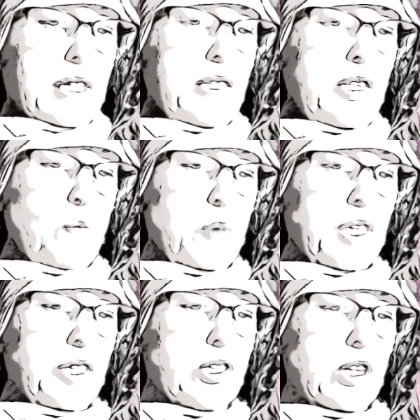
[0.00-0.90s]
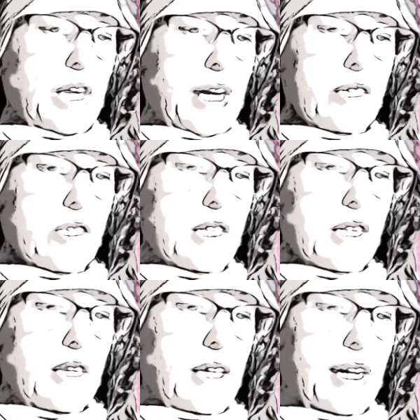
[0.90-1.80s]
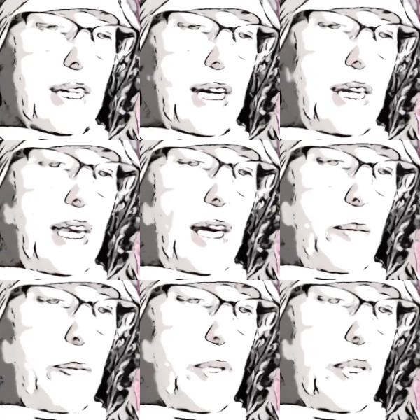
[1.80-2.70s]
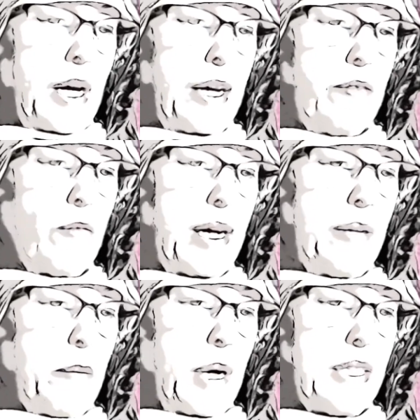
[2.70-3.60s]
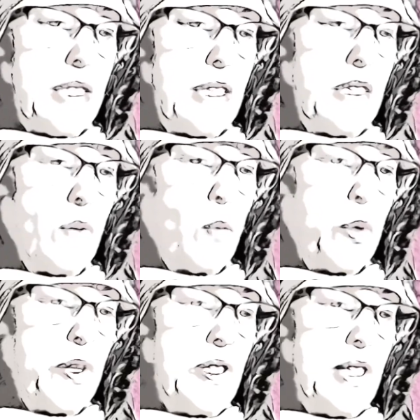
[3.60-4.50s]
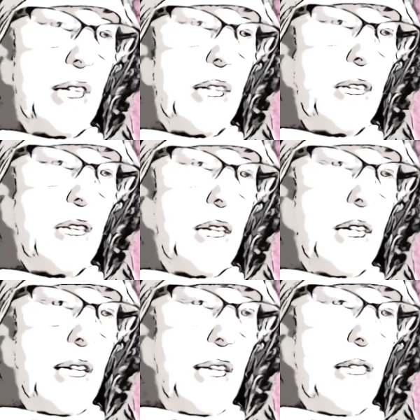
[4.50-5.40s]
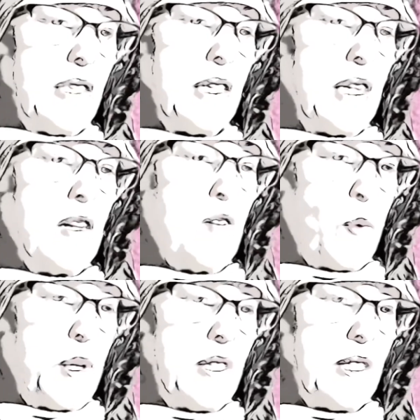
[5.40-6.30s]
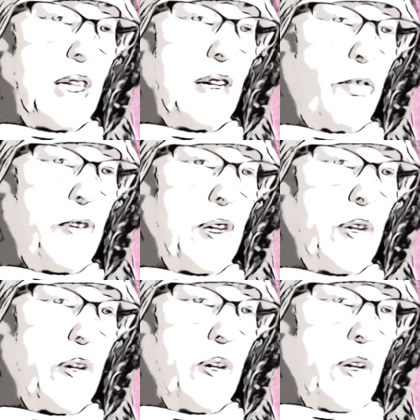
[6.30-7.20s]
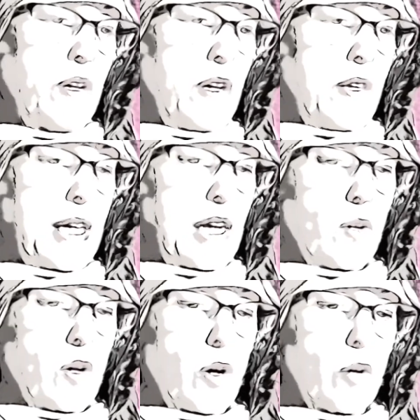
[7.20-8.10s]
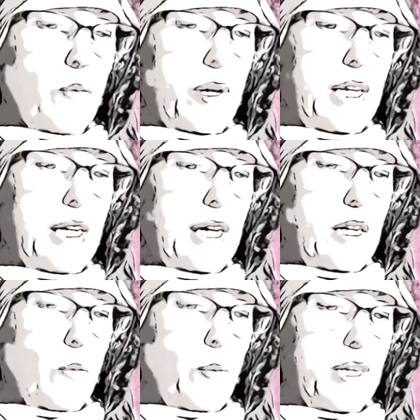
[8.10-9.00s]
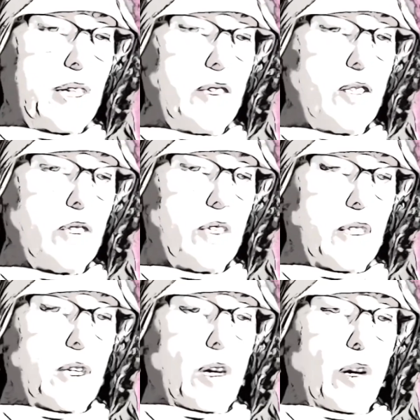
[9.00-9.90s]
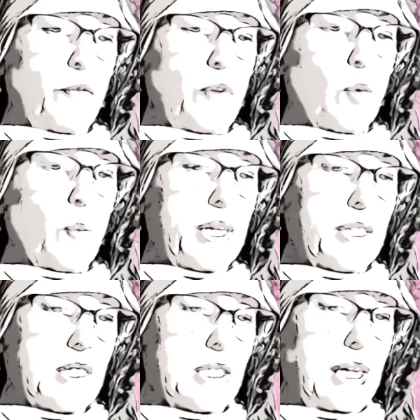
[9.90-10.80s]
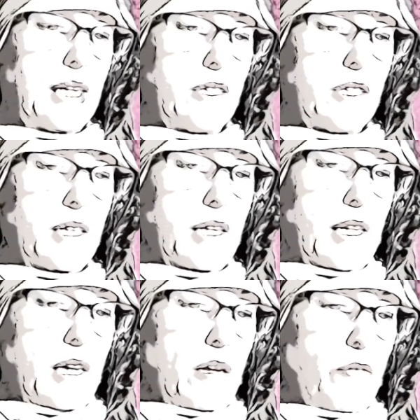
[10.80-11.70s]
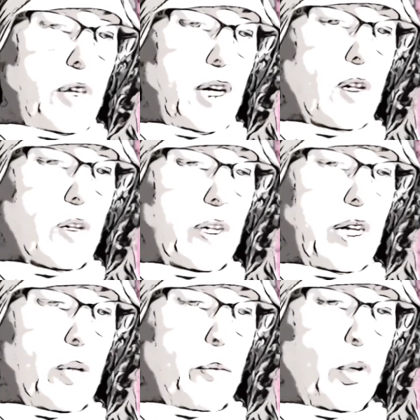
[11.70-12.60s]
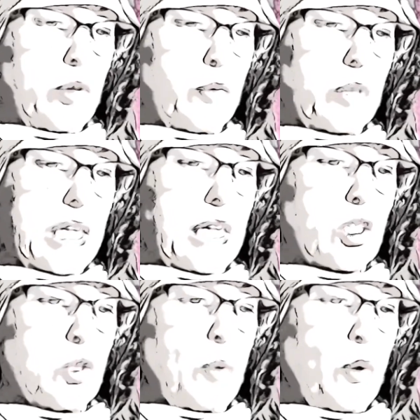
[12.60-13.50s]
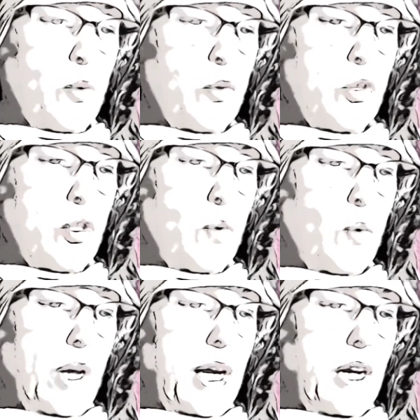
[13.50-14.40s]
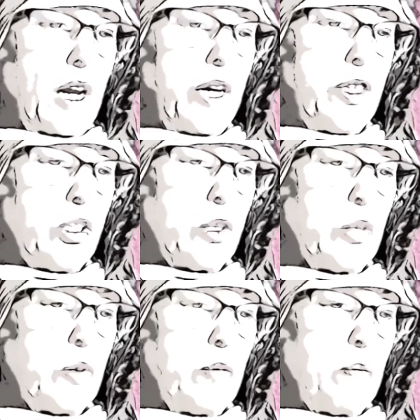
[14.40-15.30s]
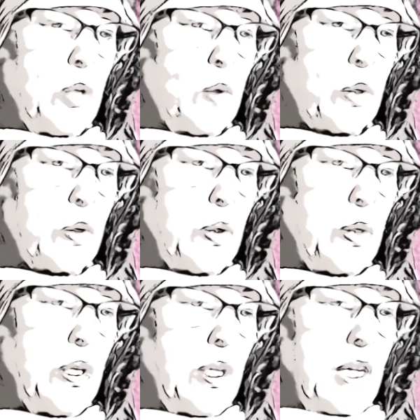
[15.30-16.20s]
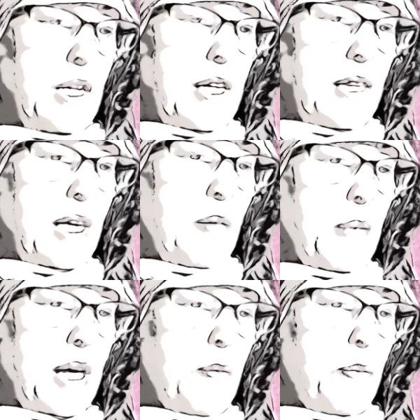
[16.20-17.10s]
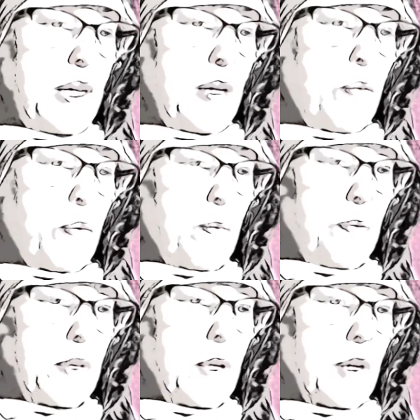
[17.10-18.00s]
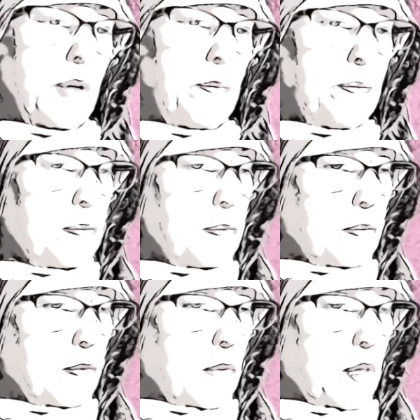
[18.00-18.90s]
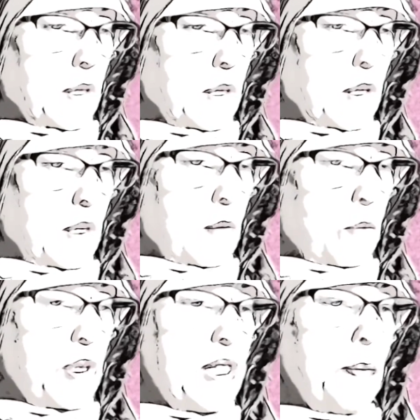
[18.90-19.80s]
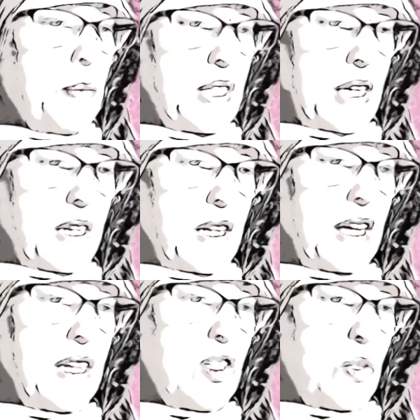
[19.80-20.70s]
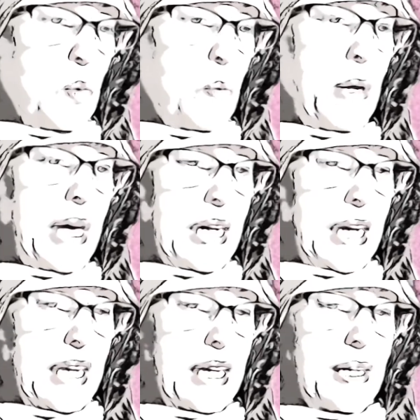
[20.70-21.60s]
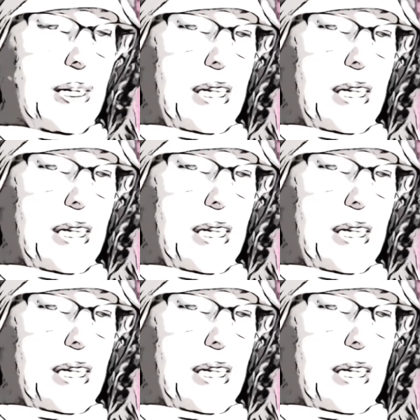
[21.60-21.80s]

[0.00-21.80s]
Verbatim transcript: This is because the last thing that can help the non right minded or the sick is an increase in fear. They are already in a weakened, a fear weakened state. If they are inappropriately exposed to an undiluted miracle, they may be um, precipitate into panic.